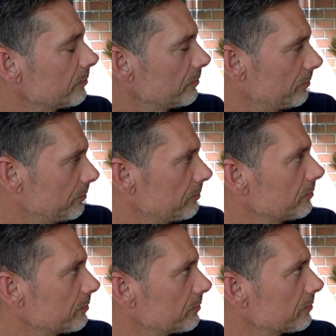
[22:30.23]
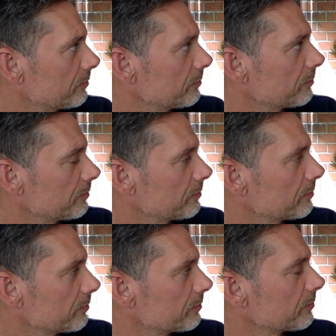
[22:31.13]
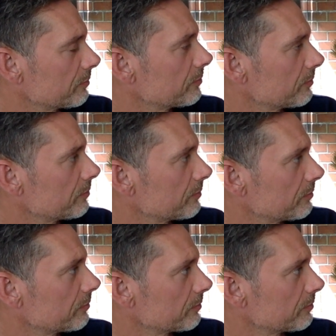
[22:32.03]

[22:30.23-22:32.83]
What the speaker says: This person isn't speaking.